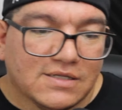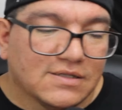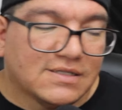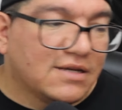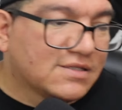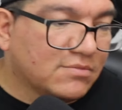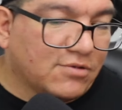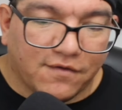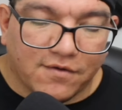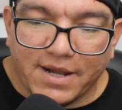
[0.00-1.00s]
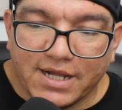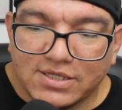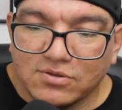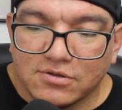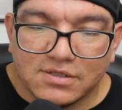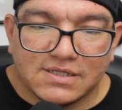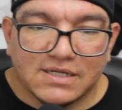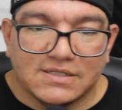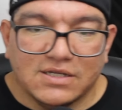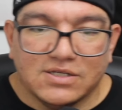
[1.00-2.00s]
sale somewhere for about $260,
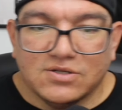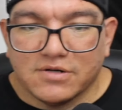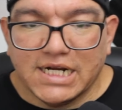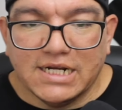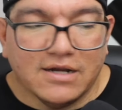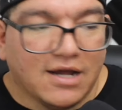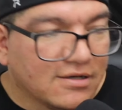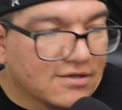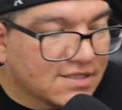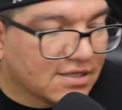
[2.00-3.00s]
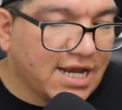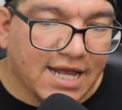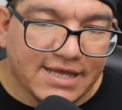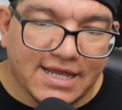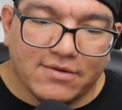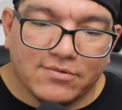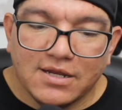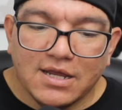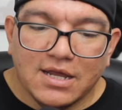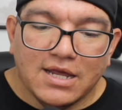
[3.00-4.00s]
$280. I could have had that one.
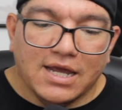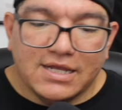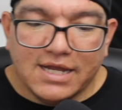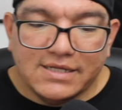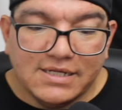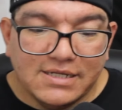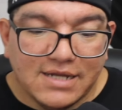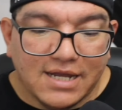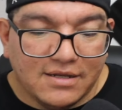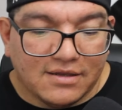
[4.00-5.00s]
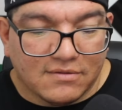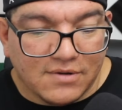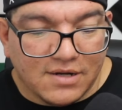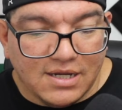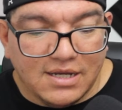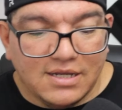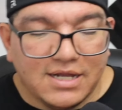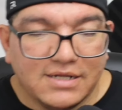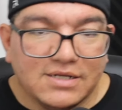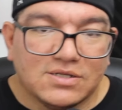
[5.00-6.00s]
In 1993,
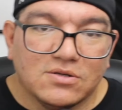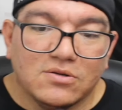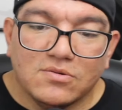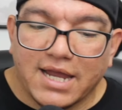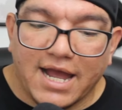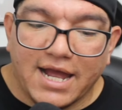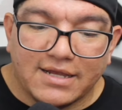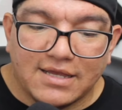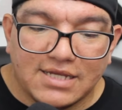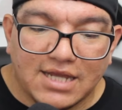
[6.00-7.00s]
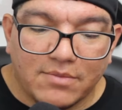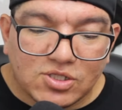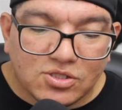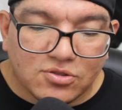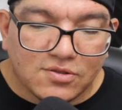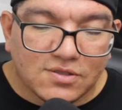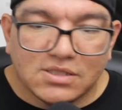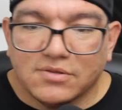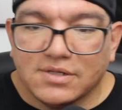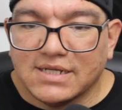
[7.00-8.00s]
92, I had the Damage Control
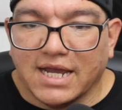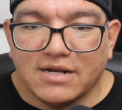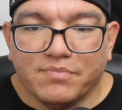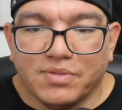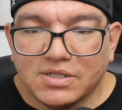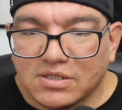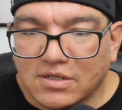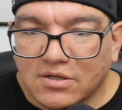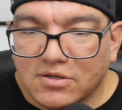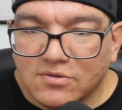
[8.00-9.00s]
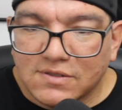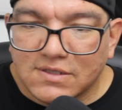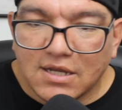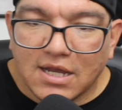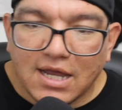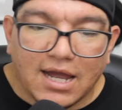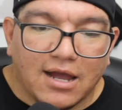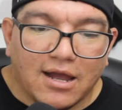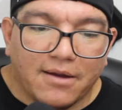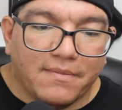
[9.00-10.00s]
series. I had a bunch of those.
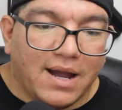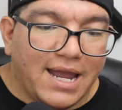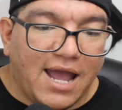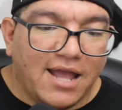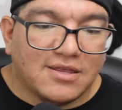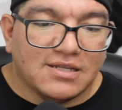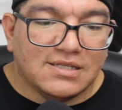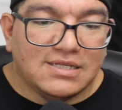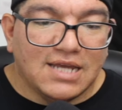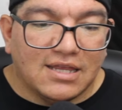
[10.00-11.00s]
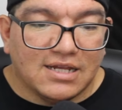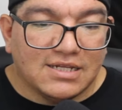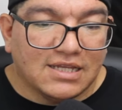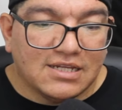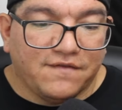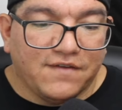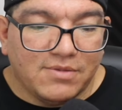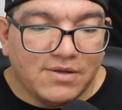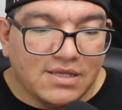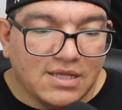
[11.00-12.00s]
Um, I had the Death, a Death in the
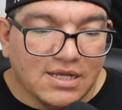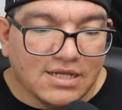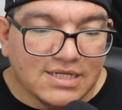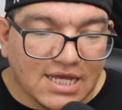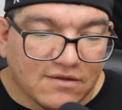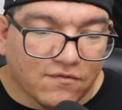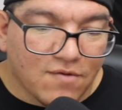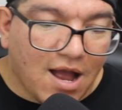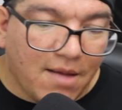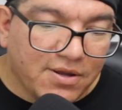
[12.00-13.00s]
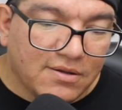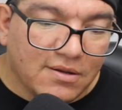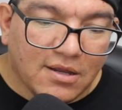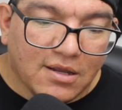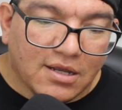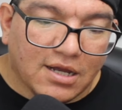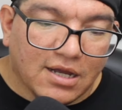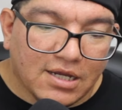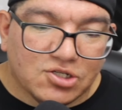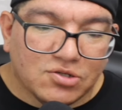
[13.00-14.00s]
Family, the uh, Death of Robin,
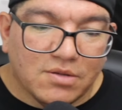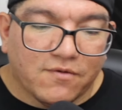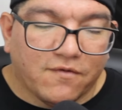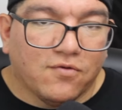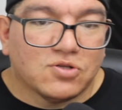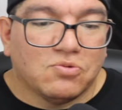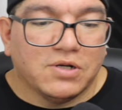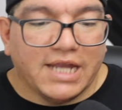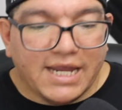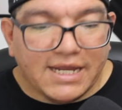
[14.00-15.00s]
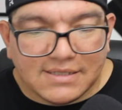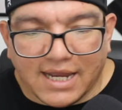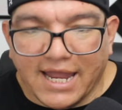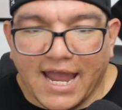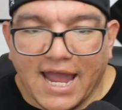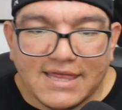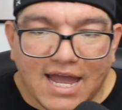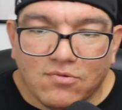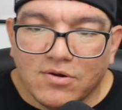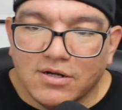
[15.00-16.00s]
uh, issue number 428. I had
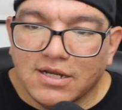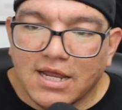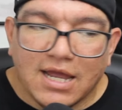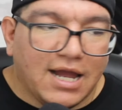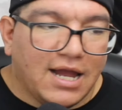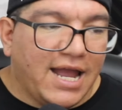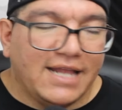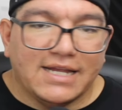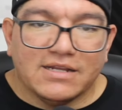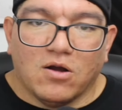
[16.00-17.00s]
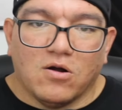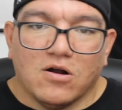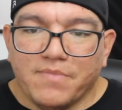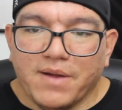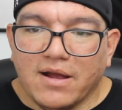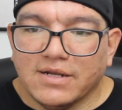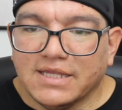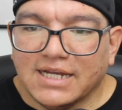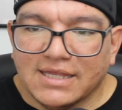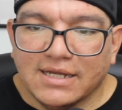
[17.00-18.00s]
that one. Uh, I had that in a hardbound. I
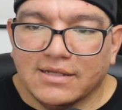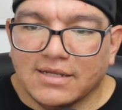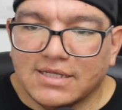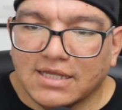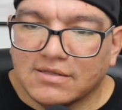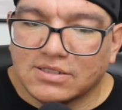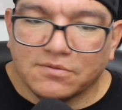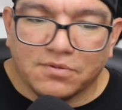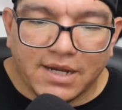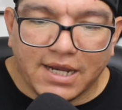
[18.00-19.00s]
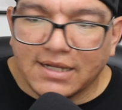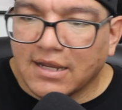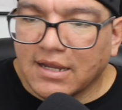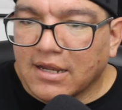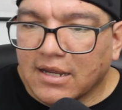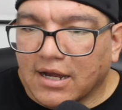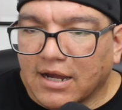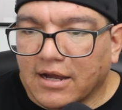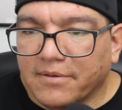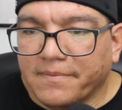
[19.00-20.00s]
think I think I had the Death of Superman.
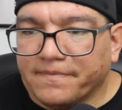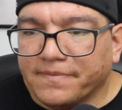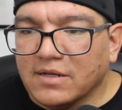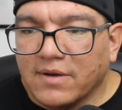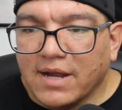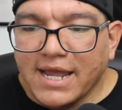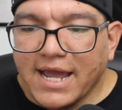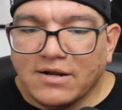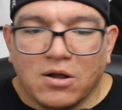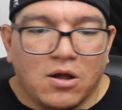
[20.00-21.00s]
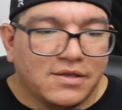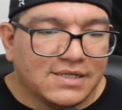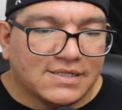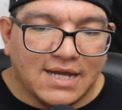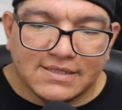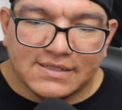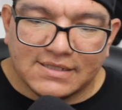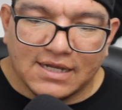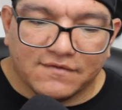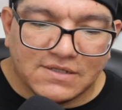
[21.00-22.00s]
Um, you know, I had all this kinds of
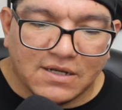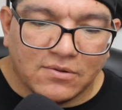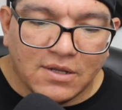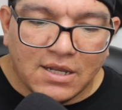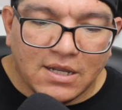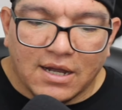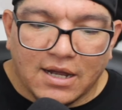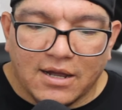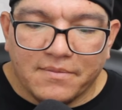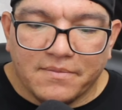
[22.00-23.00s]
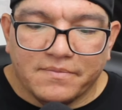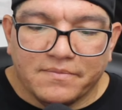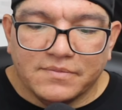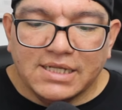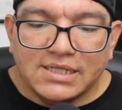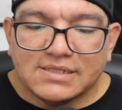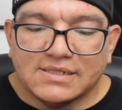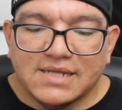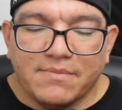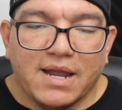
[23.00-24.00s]
stuff. So, um, needless to
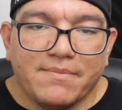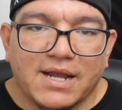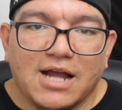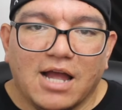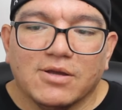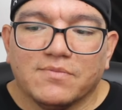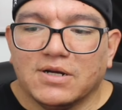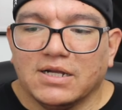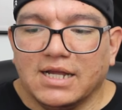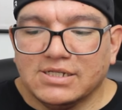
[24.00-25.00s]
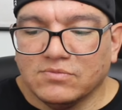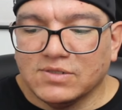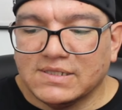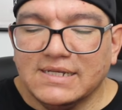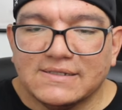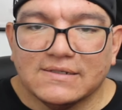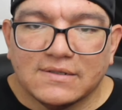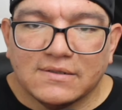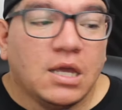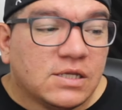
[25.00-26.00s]
say, my, my comic book collection was decent.
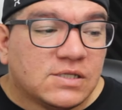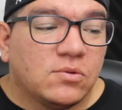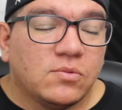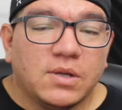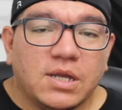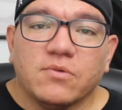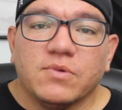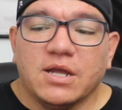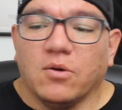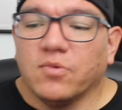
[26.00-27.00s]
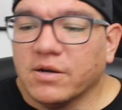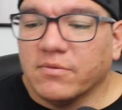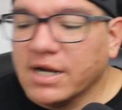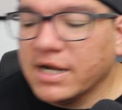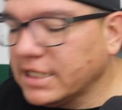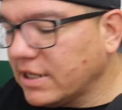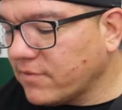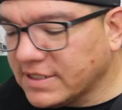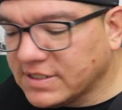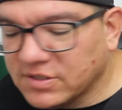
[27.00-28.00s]
So here we go. We're, we're going to get
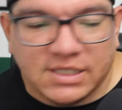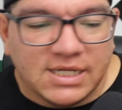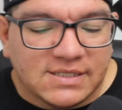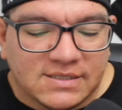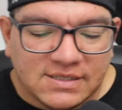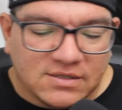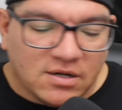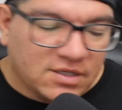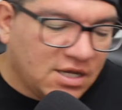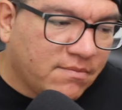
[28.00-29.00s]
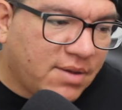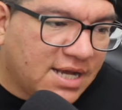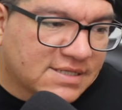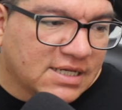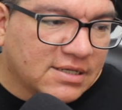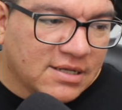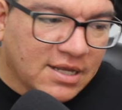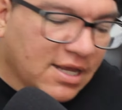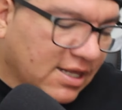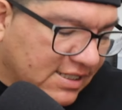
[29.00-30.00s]
right to it. Let's let's start the unboxing.
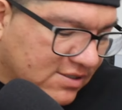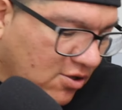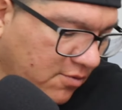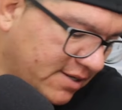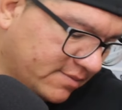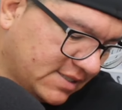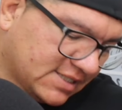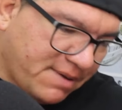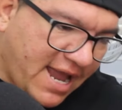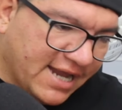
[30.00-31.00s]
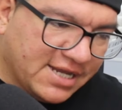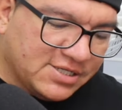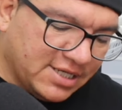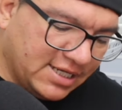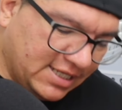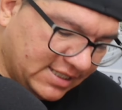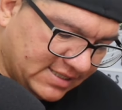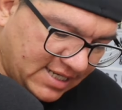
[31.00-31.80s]
Let's open up this package and let's see